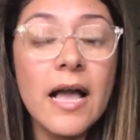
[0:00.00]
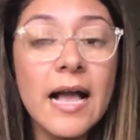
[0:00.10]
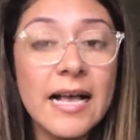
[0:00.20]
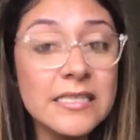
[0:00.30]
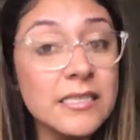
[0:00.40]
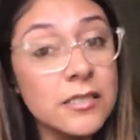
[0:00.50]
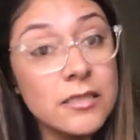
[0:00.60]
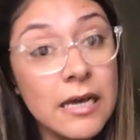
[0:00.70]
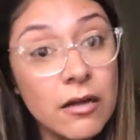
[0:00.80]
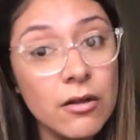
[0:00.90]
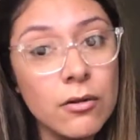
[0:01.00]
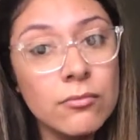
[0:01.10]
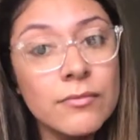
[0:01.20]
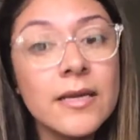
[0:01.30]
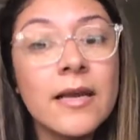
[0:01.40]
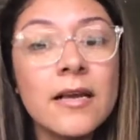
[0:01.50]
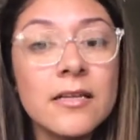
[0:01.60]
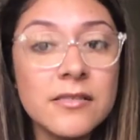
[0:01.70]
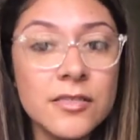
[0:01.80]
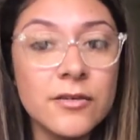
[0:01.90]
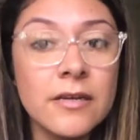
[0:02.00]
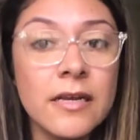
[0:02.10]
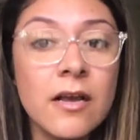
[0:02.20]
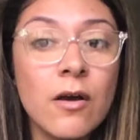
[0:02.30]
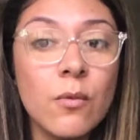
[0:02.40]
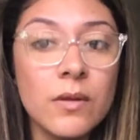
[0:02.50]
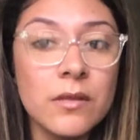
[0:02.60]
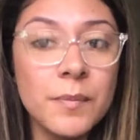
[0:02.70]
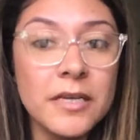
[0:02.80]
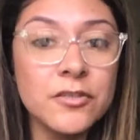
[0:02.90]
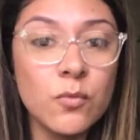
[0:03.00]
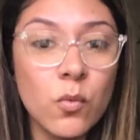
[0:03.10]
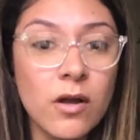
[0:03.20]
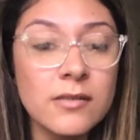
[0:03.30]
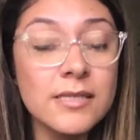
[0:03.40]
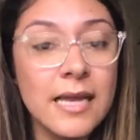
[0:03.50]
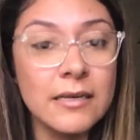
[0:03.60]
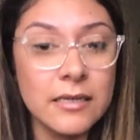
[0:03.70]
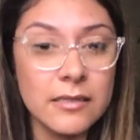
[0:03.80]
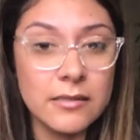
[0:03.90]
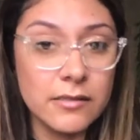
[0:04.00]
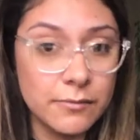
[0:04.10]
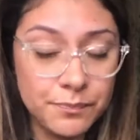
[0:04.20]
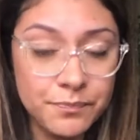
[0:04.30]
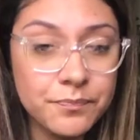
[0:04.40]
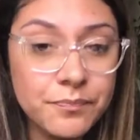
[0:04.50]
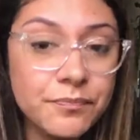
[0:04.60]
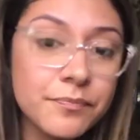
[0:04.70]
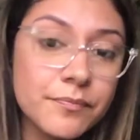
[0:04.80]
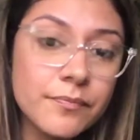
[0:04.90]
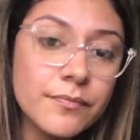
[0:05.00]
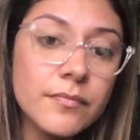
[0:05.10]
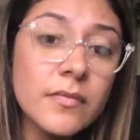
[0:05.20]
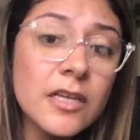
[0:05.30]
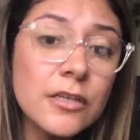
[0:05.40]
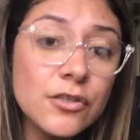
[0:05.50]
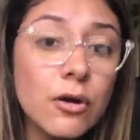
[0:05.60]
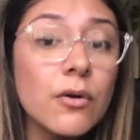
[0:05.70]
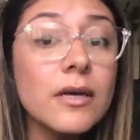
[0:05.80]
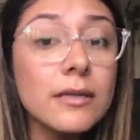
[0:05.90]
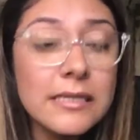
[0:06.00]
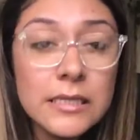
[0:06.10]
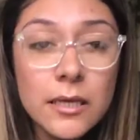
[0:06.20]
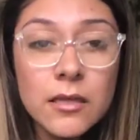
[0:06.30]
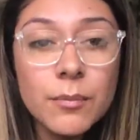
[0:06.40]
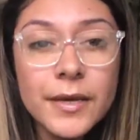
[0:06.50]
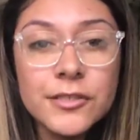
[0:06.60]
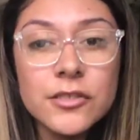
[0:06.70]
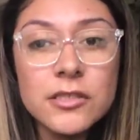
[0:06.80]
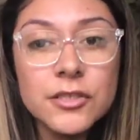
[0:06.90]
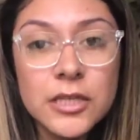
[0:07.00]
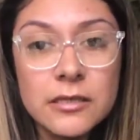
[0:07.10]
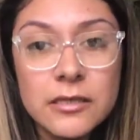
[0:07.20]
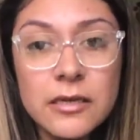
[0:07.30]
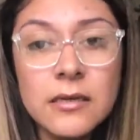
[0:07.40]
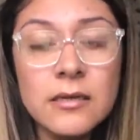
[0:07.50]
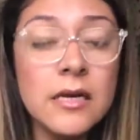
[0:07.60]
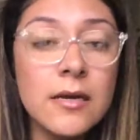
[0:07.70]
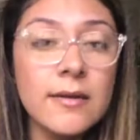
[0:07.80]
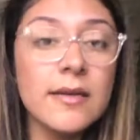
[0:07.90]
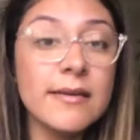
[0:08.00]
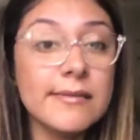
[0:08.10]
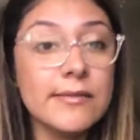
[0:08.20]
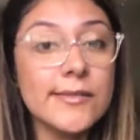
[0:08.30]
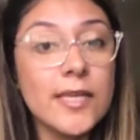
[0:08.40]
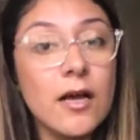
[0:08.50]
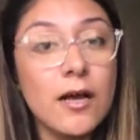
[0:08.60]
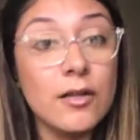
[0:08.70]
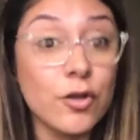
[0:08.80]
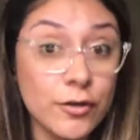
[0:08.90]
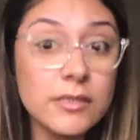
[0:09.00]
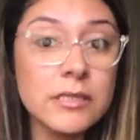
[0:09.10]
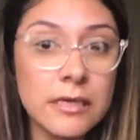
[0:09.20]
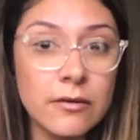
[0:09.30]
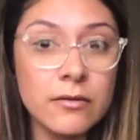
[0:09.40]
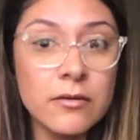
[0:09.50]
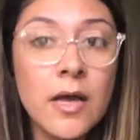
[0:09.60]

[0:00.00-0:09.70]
ask to tell, considering what the patient wants and needs. So eliciting the patient's agenda is a learned skill